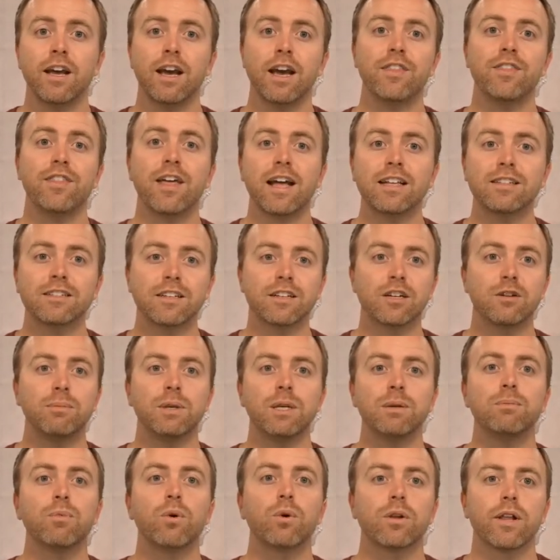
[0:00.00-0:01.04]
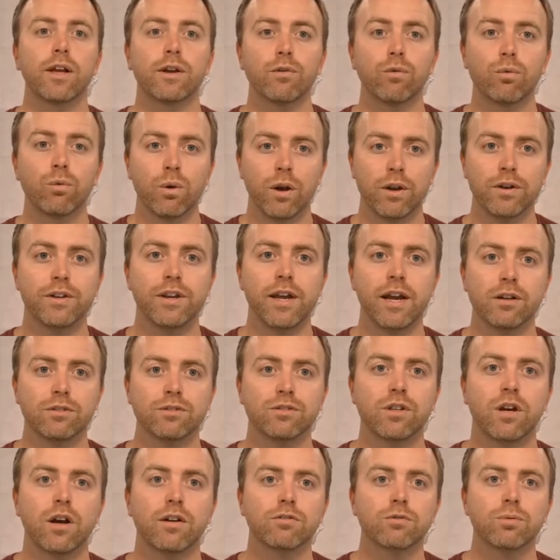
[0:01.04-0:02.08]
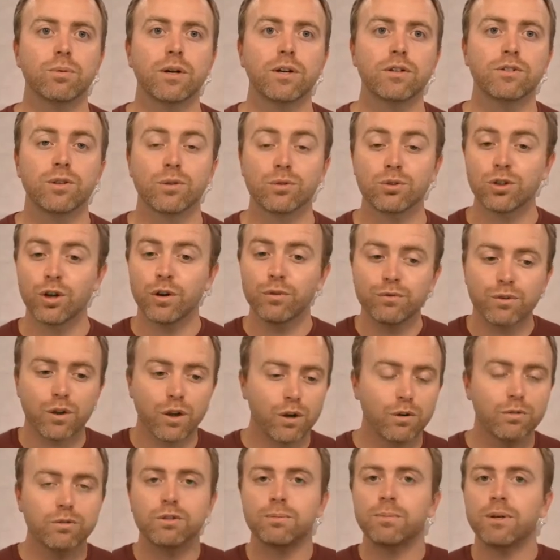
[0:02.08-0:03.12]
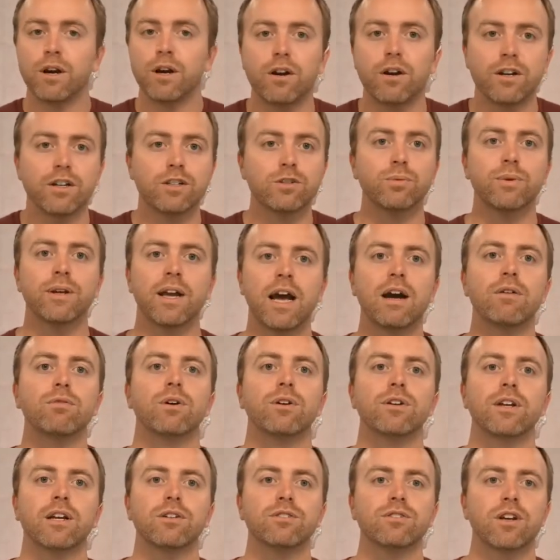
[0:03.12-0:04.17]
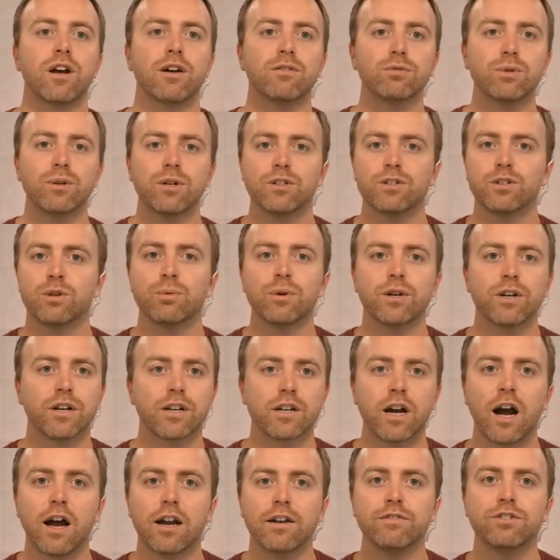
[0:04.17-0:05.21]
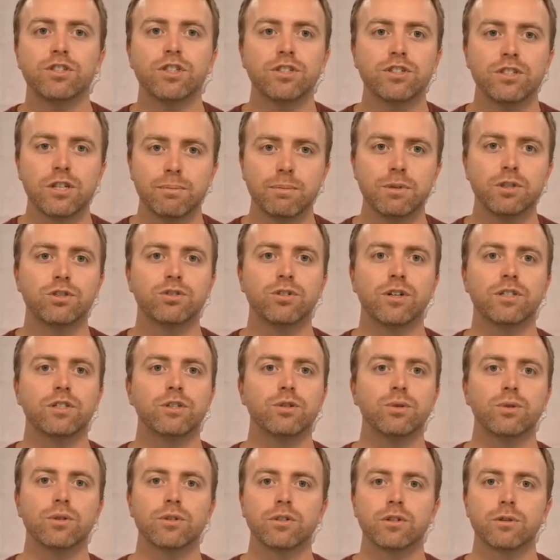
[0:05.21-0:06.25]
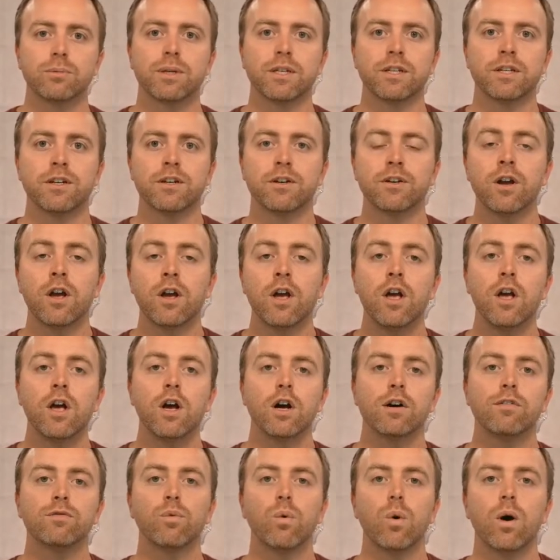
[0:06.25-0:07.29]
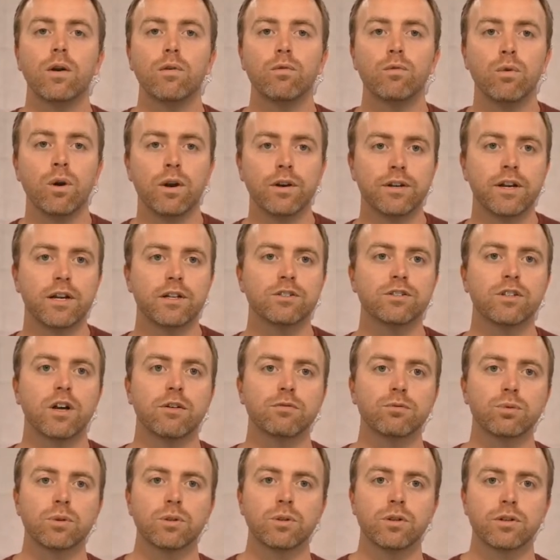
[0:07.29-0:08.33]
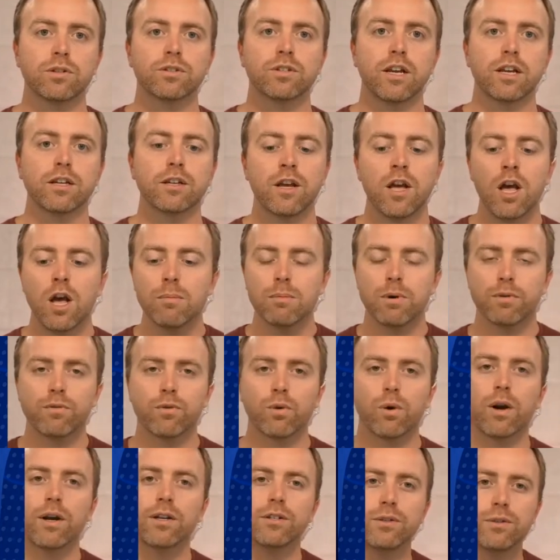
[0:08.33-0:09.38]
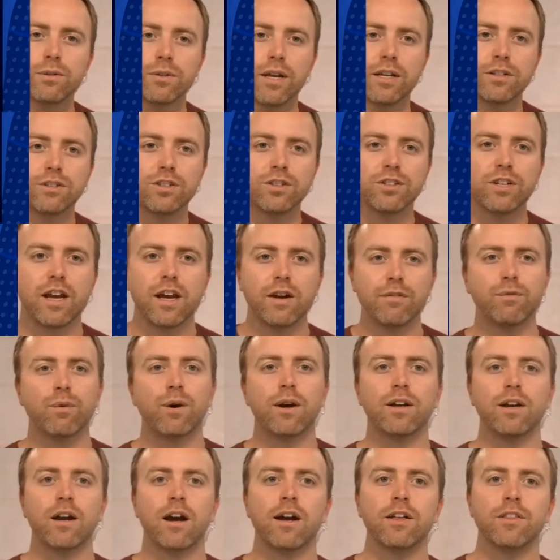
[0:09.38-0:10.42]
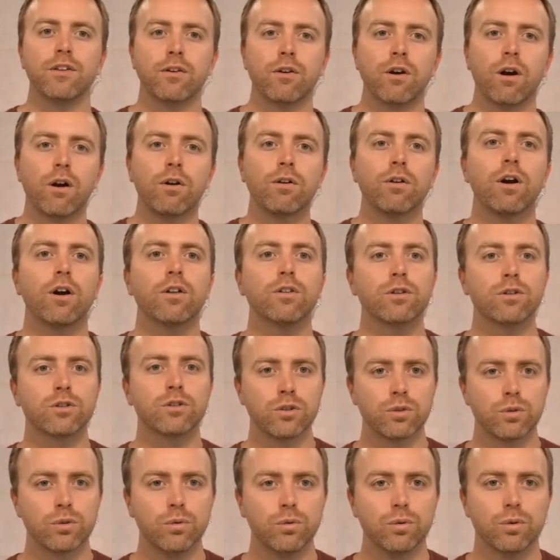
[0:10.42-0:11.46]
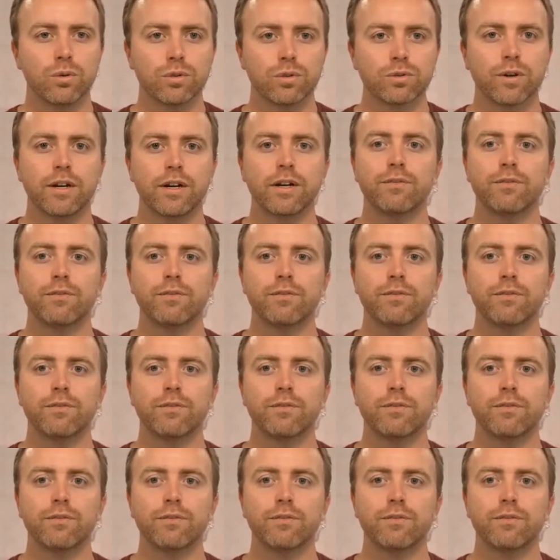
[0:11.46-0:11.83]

And that's going to be more like rundown software. So Shoflo, to be honest, we have rundown software, and so we're going to kind of just demonstrate to you a little bit here of what rundown software looks like. Before I do that, just F Y I, there are other tools, right?